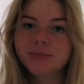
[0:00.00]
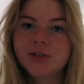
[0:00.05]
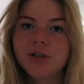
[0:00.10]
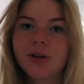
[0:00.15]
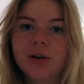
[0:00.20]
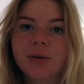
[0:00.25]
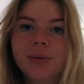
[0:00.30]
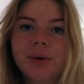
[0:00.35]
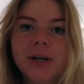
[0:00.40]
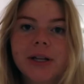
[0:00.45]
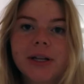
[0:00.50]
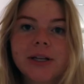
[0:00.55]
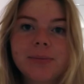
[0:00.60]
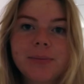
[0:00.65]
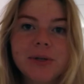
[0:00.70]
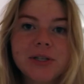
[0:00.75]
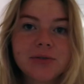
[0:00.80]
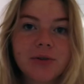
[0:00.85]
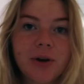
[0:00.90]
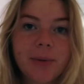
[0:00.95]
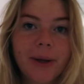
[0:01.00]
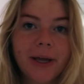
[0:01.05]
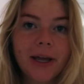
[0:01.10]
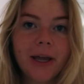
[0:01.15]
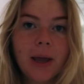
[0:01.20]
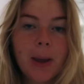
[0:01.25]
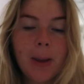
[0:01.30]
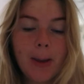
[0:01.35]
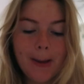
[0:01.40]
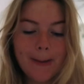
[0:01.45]
so I don't want to like, be screaming.
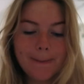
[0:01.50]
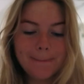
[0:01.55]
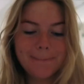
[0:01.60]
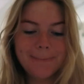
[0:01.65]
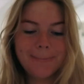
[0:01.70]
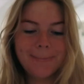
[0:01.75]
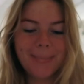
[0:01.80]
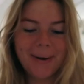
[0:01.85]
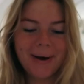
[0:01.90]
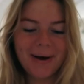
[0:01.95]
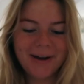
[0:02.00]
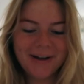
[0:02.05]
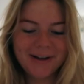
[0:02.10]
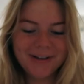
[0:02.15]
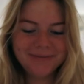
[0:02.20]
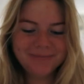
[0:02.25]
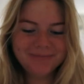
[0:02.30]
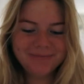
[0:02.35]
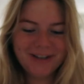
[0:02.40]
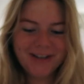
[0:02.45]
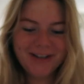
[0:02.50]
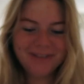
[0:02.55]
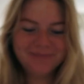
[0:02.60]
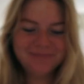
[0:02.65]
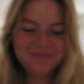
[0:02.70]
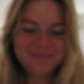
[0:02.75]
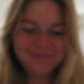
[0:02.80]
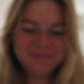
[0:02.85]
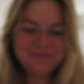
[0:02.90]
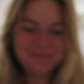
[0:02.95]
But, yeah.
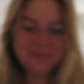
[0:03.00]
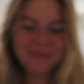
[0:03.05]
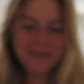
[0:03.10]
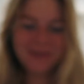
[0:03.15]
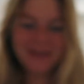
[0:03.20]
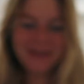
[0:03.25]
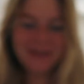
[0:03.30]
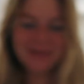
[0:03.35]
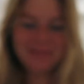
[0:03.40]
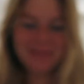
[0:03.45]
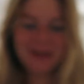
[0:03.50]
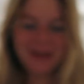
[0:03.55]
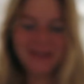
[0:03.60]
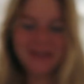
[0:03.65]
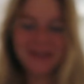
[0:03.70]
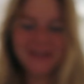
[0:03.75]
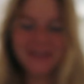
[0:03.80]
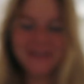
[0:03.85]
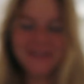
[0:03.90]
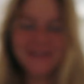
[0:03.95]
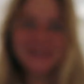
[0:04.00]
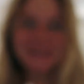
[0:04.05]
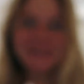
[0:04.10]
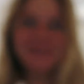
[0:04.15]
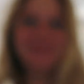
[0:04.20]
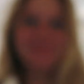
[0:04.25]
Made a list.